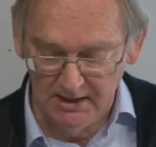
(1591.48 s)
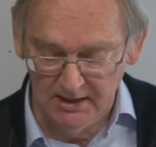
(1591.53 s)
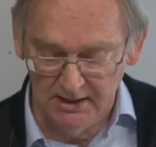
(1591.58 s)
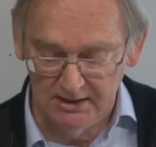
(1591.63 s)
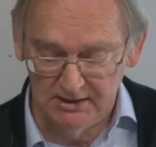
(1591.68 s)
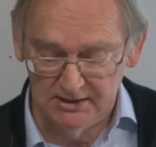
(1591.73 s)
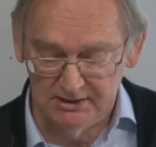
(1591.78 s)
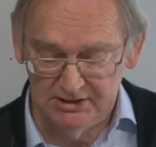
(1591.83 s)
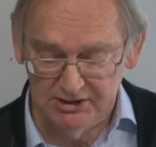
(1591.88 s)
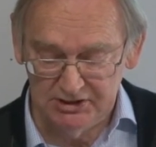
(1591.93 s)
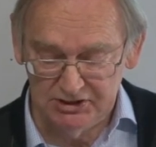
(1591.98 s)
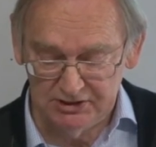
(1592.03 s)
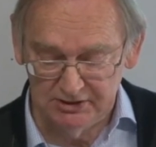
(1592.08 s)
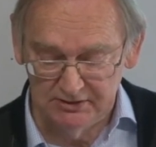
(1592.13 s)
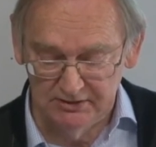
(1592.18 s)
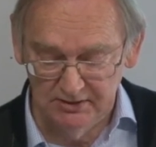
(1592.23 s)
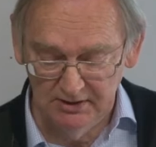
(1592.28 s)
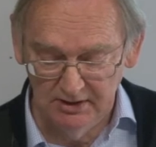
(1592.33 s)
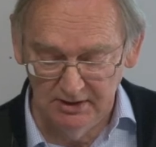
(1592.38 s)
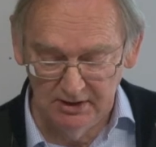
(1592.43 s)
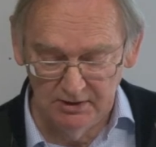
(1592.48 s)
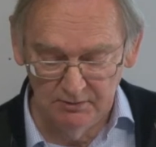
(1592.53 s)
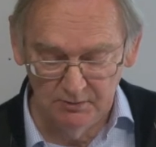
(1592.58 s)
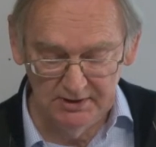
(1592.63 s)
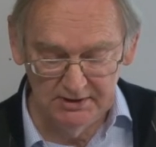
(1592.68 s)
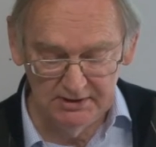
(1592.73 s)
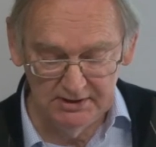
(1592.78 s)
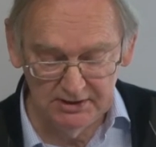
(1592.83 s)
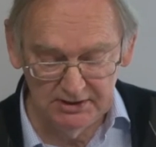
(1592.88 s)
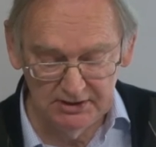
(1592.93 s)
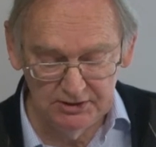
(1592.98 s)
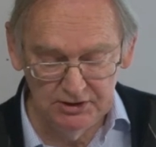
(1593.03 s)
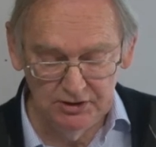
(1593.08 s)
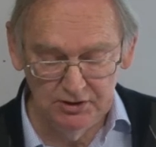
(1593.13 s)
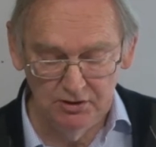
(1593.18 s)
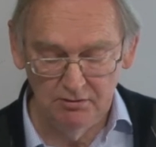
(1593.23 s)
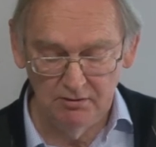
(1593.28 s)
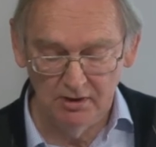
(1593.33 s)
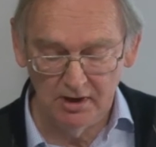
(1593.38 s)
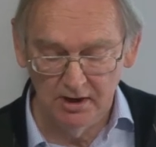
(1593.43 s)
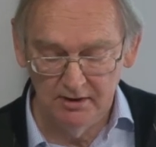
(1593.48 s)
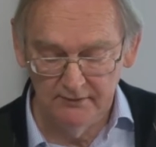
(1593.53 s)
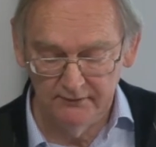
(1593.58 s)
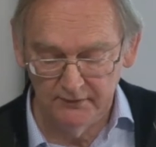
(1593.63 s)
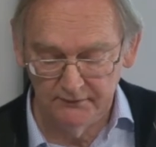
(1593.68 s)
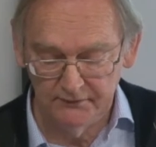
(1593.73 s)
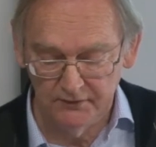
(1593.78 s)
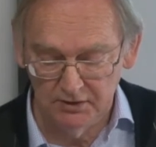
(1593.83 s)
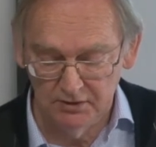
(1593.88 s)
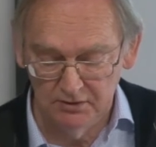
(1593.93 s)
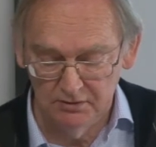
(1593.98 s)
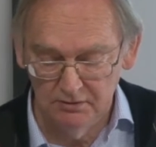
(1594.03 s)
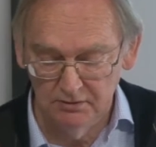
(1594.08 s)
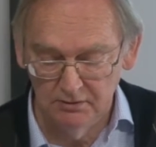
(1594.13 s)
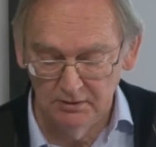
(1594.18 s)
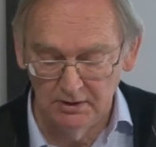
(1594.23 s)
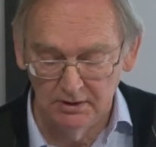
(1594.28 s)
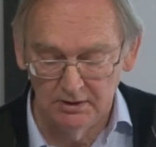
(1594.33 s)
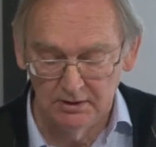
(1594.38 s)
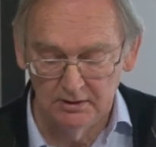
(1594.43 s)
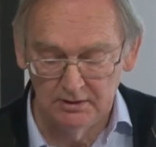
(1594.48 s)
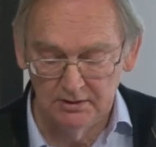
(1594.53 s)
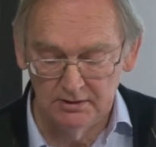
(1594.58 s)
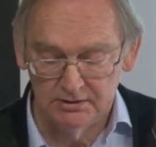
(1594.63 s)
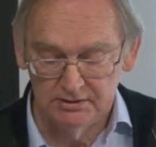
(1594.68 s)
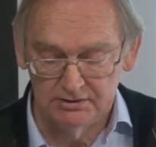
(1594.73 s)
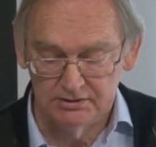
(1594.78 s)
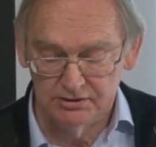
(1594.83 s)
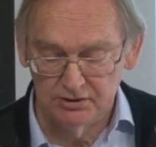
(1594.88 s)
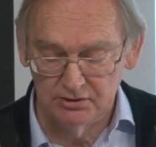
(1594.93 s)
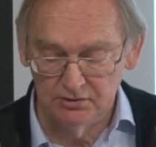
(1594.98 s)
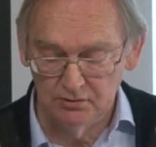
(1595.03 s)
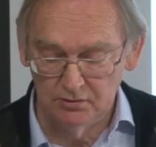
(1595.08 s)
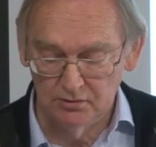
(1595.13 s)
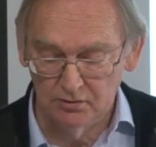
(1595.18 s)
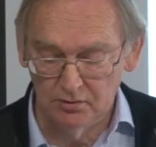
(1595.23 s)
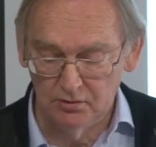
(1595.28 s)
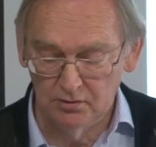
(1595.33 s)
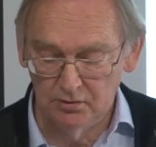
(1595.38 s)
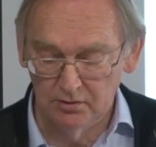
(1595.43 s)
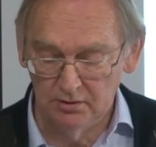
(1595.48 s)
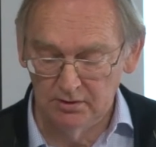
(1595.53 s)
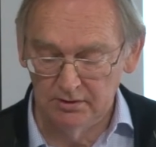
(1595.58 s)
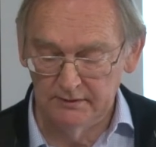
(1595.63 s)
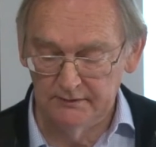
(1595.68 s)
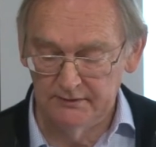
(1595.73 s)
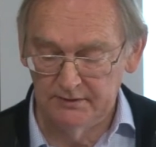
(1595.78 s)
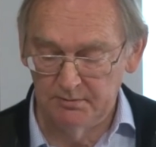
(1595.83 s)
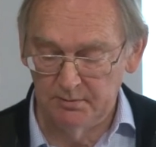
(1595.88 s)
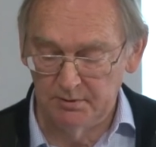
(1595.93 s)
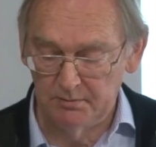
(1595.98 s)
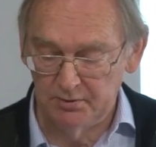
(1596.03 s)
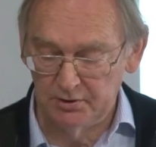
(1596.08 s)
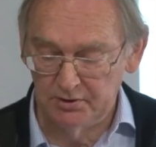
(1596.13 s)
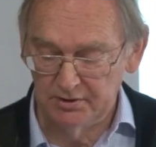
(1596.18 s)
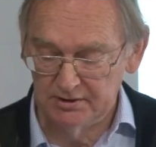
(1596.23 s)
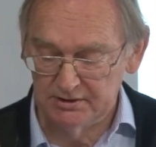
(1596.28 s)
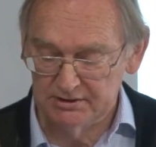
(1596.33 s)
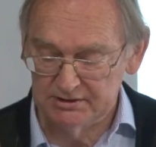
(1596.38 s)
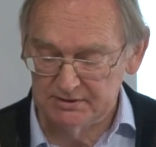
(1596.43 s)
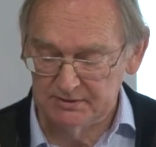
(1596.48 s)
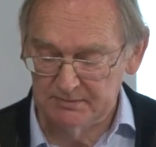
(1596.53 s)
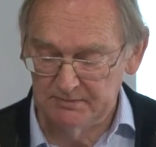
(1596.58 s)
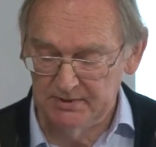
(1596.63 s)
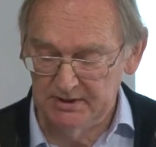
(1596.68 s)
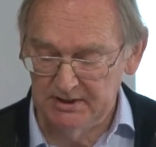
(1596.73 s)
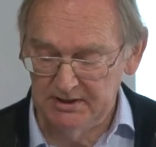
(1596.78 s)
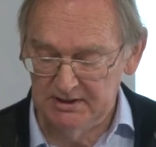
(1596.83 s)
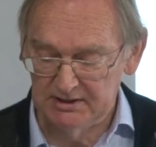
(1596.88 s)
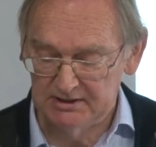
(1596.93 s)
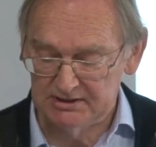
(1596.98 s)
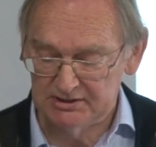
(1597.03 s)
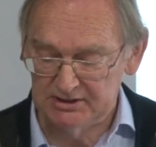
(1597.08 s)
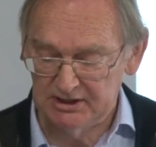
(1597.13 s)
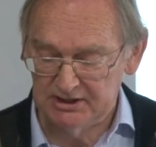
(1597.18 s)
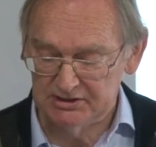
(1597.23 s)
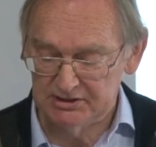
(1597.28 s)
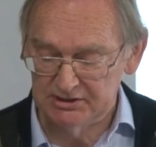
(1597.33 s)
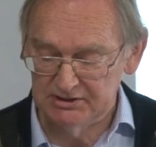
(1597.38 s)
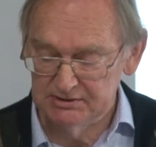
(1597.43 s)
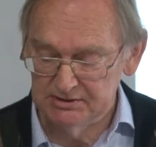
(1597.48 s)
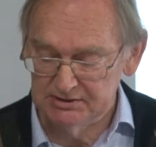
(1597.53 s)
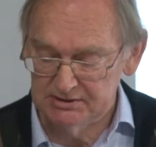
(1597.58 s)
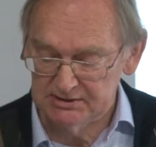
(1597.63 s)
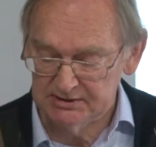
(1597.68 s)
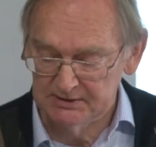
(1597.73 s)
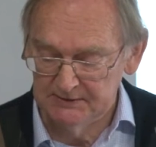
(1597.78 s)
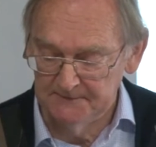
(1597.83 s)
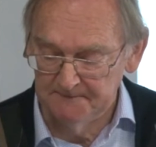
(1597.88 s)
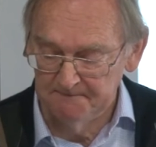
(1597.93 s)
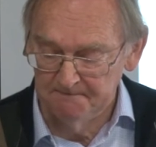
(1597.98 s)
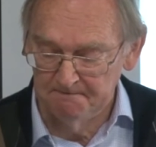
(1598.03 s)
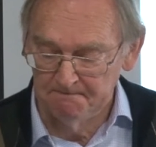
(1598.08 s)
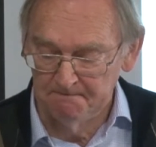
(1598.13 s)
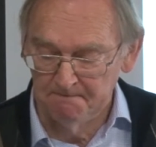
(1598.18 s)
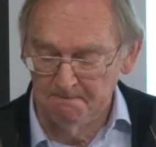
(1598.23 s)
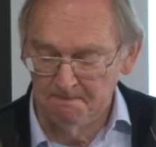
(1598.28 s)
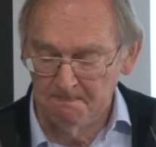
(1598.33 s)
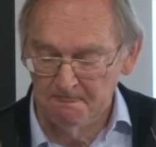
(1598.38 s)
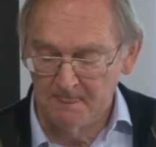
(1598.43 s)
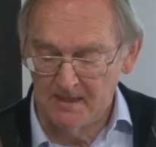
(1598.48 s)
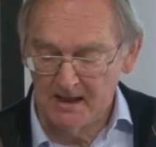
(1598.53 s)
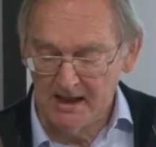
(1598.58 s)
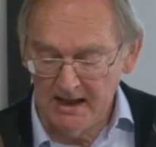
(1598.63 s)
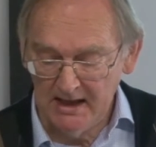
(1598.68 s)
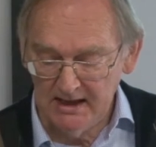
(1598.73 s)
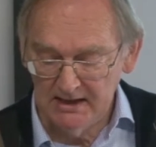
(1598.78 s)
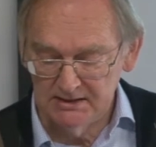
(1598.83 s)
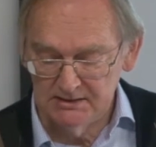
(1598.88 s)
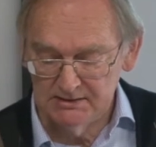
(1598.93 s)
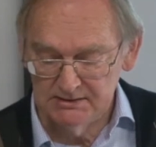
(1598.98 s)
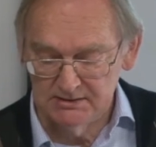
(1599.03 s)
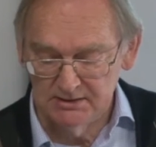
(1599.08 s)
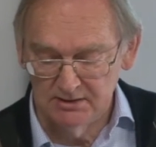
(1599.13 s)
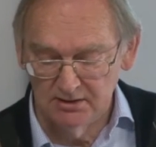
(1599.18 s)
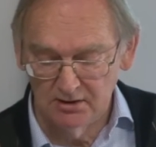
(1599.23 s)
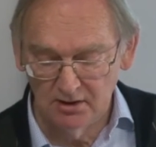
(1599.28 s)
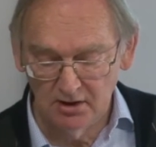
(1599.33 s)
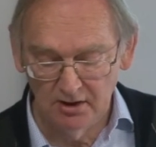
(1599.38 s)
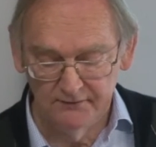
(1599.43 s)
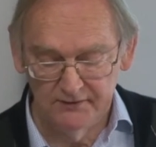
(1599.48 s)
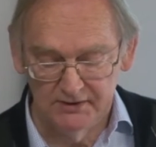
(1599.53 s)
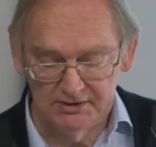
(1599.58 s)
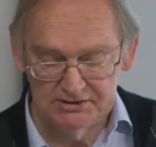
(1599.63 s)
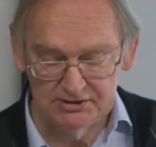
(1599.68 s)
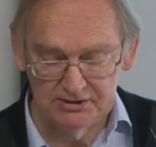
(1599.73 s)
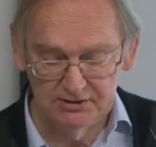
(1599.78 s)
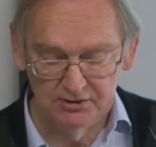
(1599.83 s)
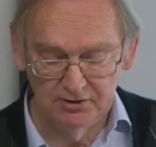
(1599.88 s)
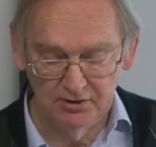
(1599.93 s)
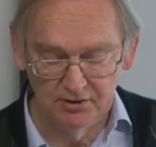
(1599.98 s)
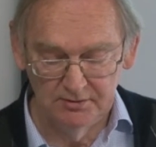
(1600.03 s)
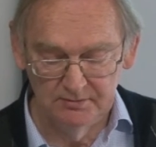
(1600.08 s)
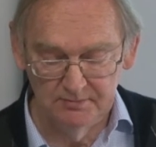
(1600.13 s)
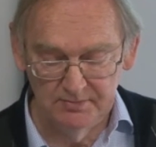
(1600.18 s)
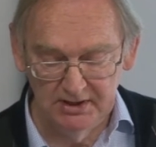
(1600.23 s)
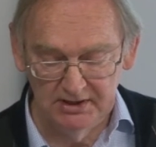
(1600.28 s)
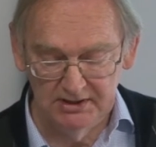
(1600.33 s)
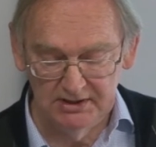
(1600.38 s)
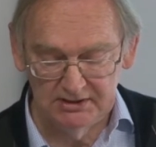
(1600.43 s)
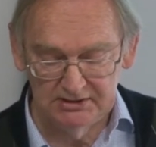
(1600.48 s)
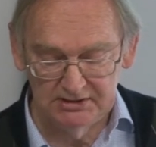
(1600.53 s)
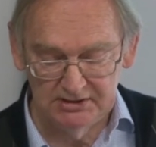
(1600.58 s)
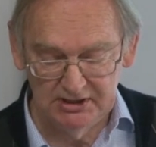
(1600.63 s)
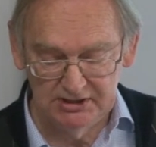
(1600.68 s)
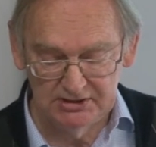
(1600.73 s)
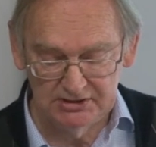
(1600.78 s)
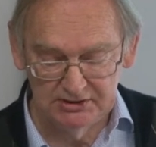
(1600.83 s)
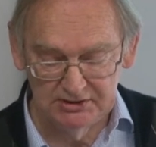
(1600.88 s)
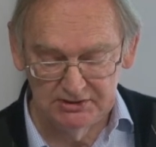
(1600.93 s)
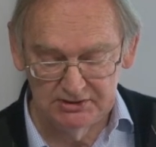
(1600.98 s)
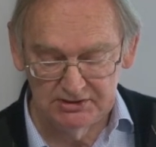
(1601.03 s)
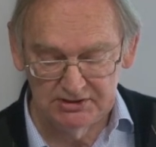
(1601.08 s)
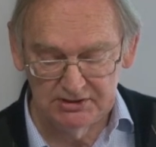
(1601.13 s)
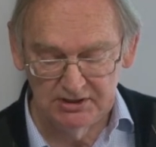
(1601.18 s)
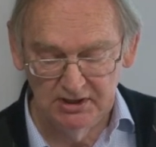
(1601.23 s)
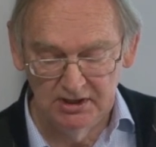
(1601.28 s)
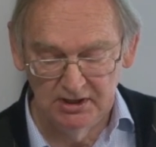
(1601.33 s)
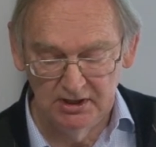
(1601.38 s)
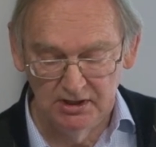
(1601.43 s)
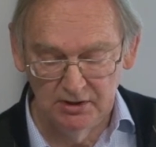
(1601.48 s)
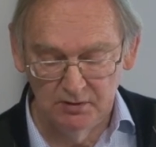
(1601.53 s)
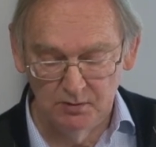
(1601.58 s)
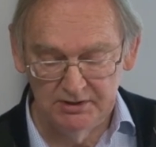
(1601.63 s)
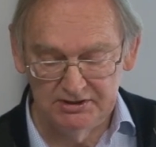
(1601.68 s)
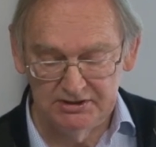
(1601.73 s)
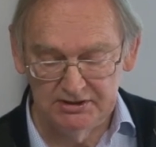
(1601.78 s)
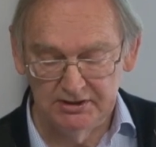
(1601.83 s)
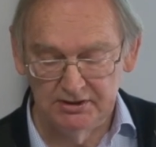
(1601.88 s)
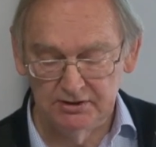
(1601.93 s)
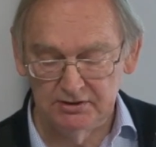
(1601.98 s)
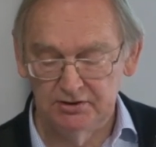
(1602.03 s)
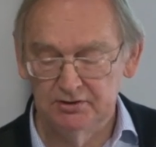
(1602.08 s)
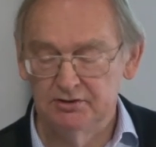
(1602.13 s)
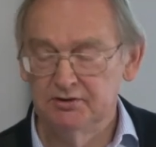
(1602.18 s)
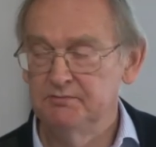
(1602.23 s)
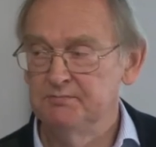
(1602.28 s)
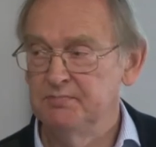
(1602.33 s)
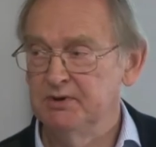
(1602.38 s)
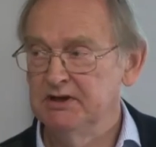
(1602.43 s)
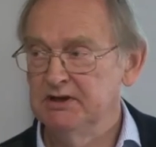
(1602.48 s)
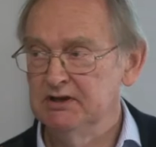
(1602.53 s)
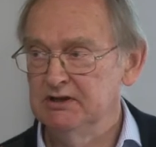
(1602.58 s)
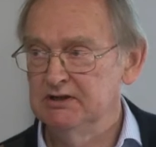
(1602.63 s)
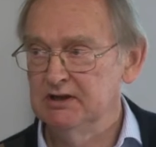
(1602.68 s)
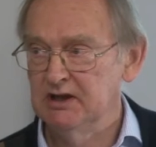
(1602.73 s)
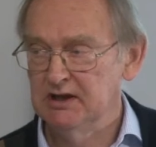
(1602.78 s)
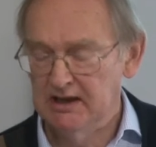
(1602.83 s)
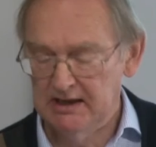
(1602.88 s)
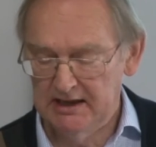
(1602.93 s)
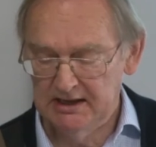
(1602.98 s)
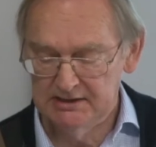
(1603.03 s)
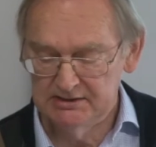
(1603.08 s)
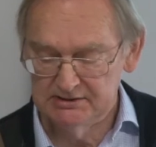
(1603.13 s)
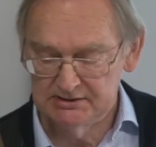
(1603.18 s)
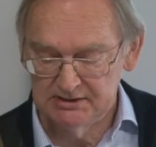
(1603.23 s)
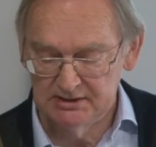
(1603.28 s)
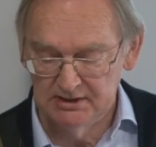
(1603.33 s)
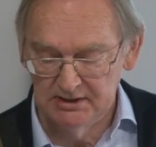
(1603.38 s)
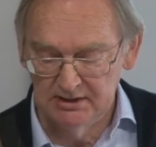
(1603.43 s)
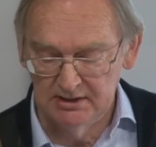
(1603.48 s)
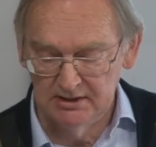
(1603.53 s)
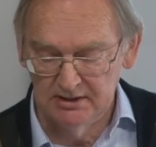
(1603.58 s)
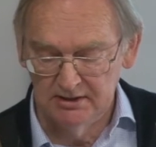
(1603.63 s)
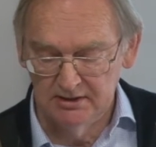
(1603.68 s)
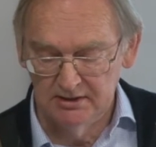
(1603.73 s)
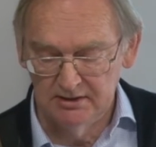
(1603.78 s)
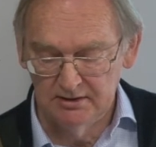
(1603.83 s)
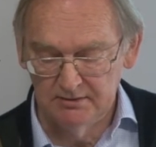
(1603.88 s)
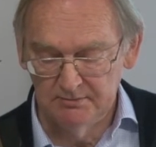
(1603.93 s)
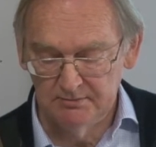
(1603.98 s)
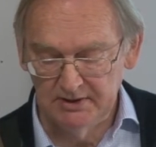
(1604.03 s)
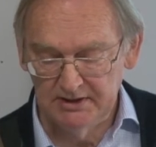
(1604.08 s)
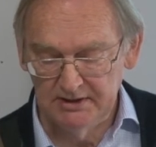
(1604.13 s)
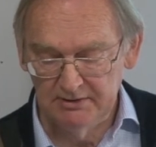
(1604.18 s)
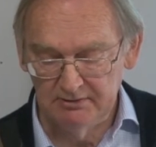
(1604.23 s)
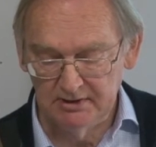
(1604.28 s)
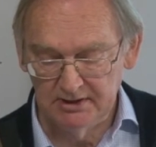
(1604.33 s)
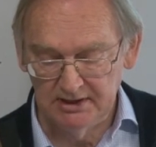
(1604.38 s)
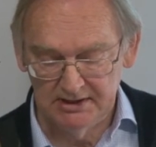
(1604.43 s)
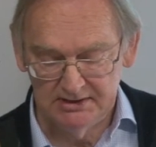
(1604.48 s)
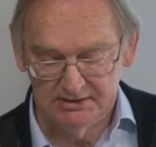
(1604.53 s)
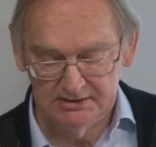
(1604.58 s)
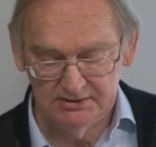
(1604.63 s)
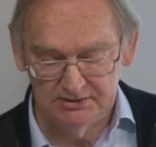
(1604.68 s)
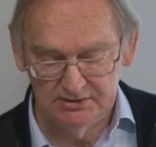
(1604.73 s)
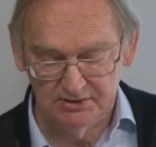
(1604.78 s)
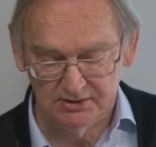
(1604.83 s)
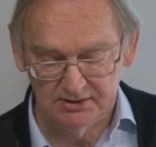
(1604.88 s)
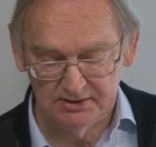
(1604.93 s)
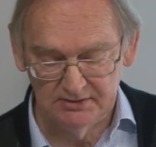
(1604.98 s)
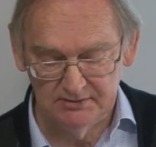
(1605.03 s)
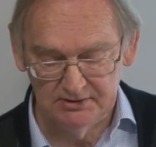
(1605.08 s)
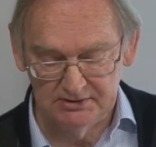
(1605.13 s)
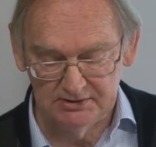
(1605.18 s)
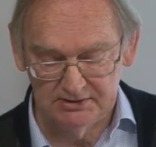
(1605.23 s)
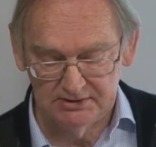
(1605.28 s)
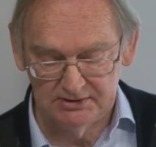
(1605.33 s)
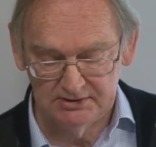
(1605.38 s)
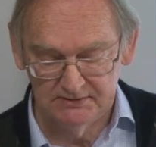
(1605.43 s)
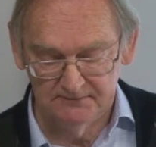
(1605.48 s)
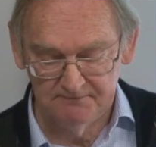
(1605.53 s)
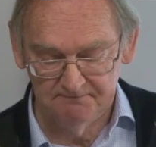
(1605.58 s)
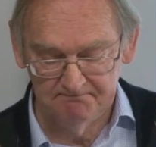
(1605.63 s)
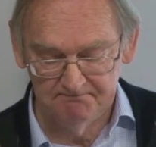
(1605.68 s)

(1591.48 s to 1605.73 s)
In addition, we need a new overview to all of the memorial's Bean accessions and of its non-Bean accessions, which include Bean and Bean-related documents.